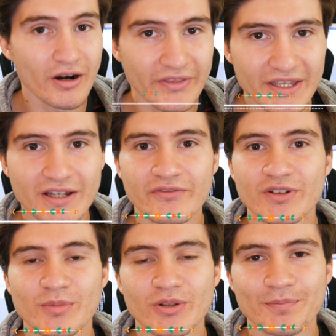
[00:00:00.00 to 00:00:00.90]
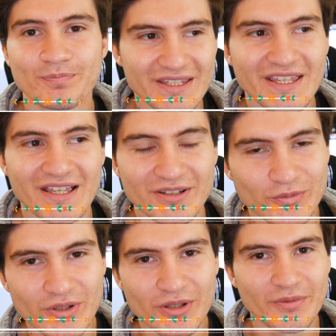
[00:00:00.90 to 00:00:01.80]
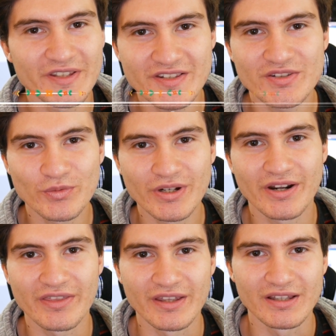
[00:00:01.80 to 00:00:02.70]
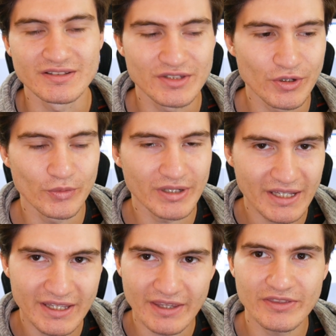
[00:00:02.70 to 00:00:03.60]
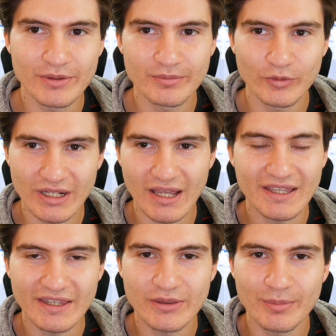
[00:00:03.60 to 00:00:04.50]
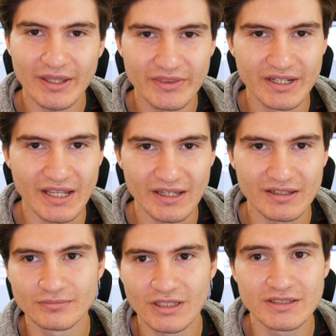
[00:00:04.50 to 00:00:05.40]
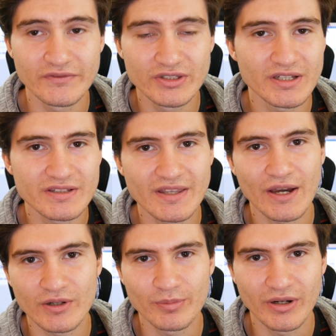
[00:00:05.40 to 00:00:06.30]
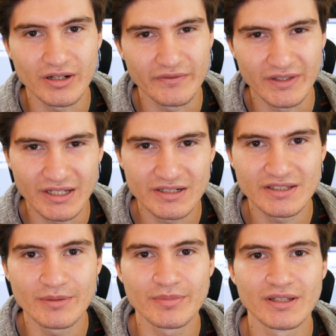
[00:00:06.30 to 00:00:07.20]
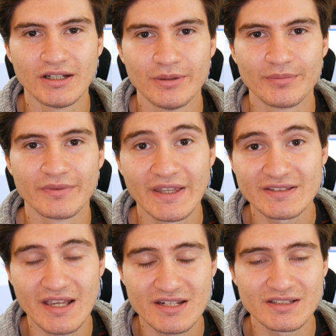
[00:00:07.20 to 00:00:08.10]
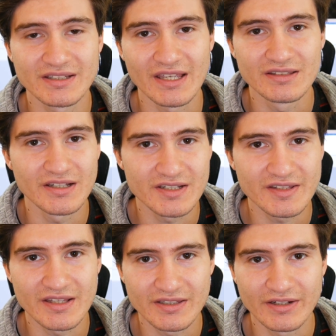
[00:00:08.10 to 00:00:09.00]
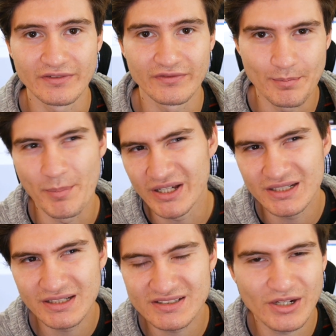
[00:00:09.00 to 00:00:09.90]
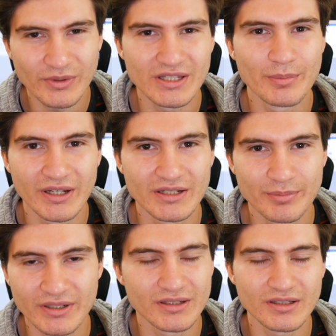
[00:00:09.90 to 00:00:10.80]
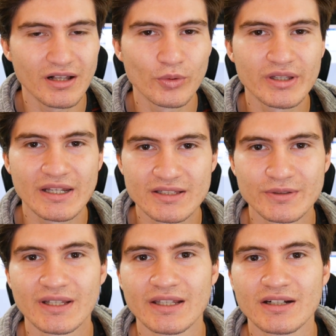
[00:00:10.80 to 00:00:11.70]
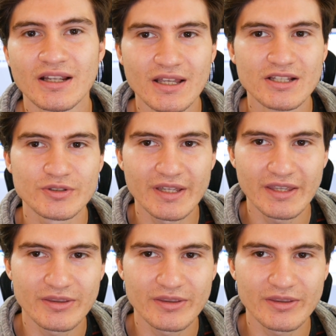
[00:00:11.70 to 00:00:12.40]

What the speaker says: Are they comfortable? Yeah, well, this is a weird thing. So when I get them by the neck, because if you touch the outer part of the ear tip, that's actually a touch sensitive button. It's not really a button, but we'll get into it later. So I get